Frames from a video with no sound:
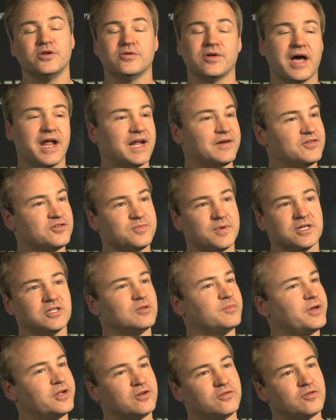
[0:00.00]
We do not have a
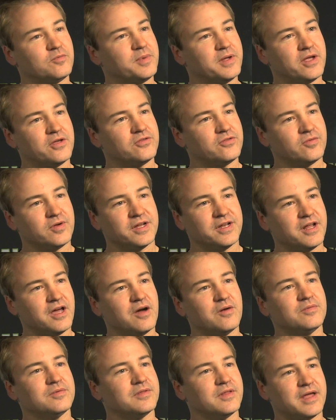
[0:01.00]
special bundle for PS3,
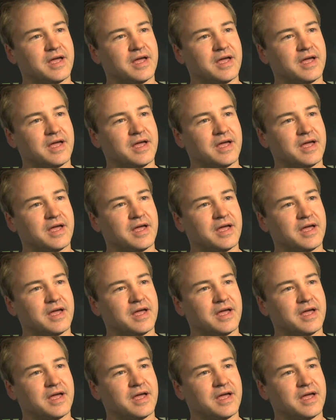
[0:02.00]
no.